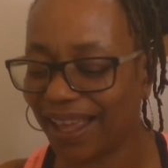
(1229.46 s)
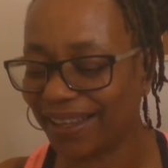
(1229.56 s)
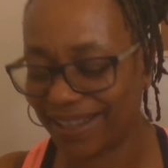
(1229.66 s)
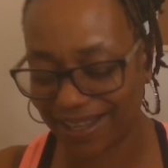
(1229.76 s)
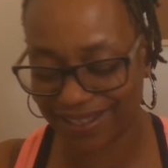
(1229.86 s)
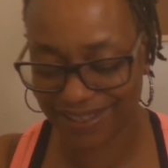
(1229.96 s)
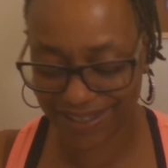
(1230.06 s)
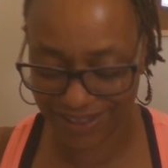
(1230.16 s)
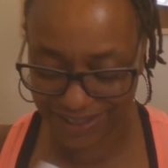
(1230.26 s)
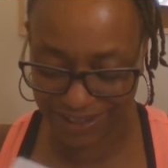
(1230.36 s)
I guess it's
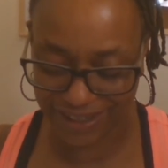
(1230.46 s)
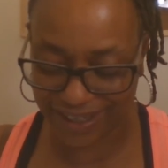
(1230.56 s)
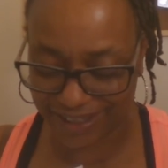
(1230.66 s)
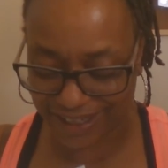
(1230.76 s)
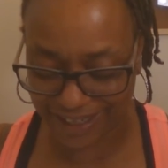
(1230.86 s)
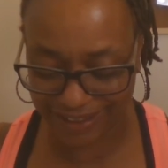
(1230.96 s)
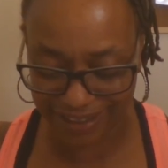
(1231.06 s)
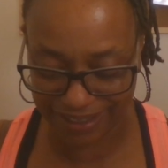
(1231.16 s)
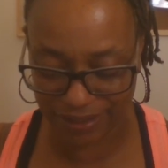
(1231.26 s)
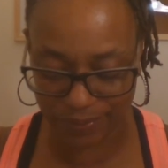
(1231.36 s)
just gonna end like
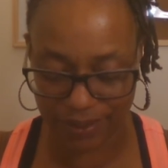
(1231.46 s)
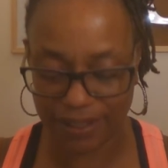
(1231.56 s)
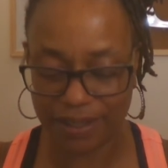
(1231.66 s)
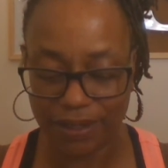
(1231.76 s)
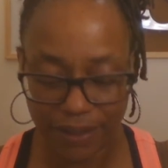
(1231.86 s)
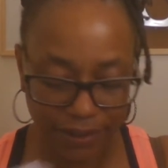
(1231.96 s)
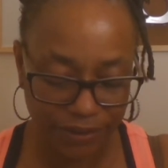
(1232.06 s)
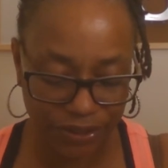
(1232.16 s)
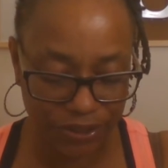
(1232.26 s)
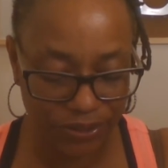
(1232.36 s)
this with
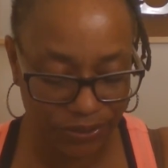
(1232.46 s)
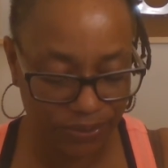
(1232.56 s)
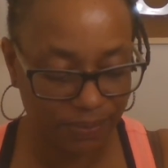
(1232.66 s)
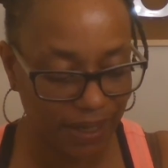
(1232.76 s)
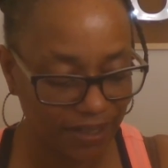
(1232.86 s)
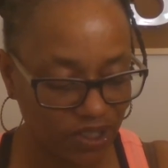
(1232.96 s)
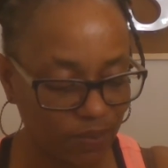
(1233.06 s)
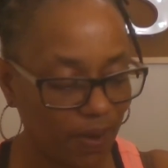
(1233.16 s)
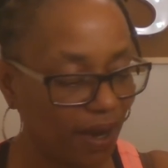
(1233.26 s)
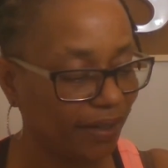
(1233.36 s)
too much
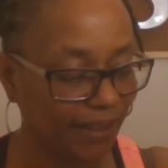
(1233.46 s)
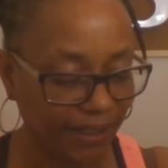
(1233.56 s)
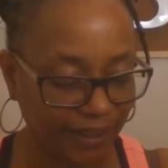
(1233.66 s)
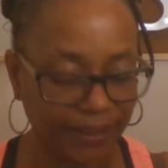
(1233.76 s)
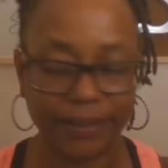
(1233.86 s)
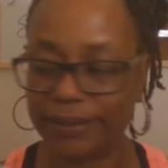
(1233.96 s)
sparkly.